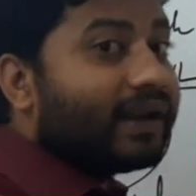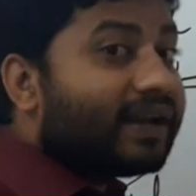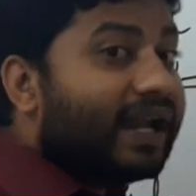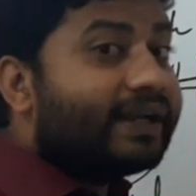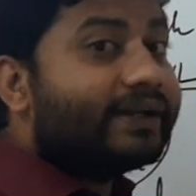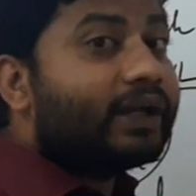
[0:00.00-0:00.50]
the
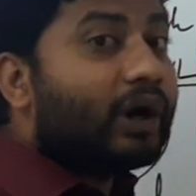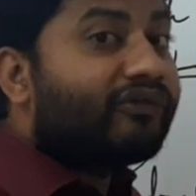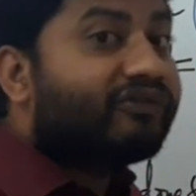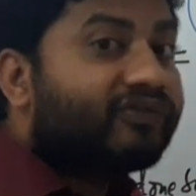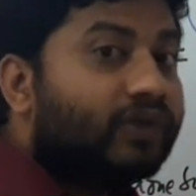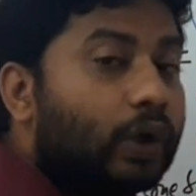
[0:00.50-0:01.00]
rate
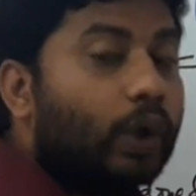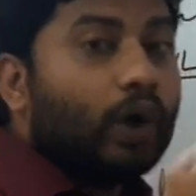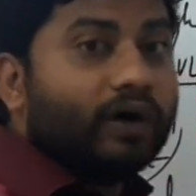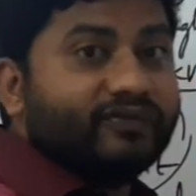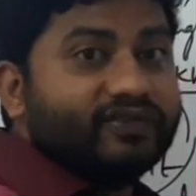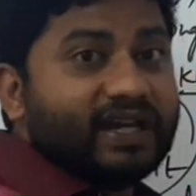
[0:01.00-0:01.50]
of
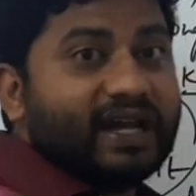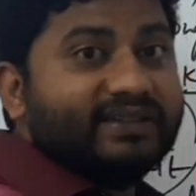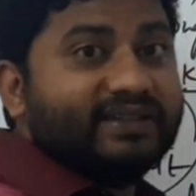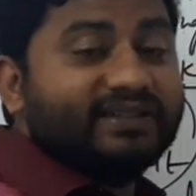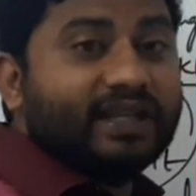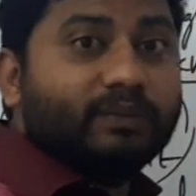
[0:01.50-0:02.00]
flow of
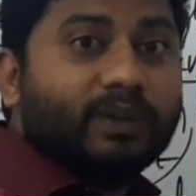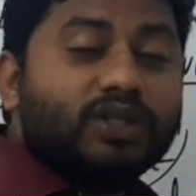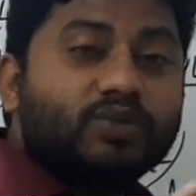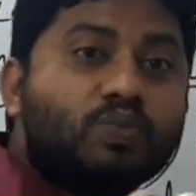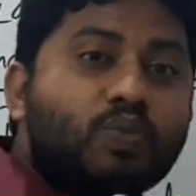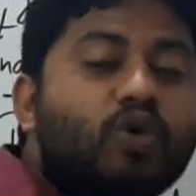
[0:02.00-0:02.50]
charges, that means
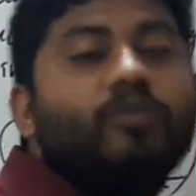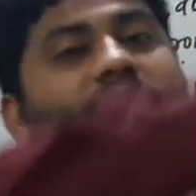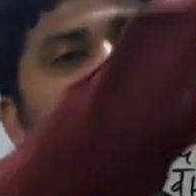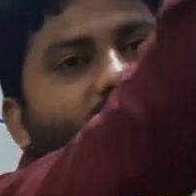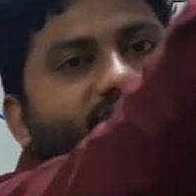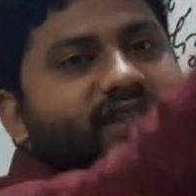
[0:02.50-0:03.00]

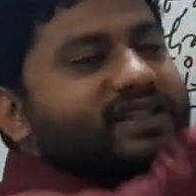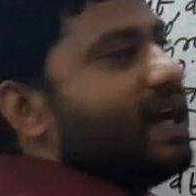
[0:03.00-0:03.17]
movement of the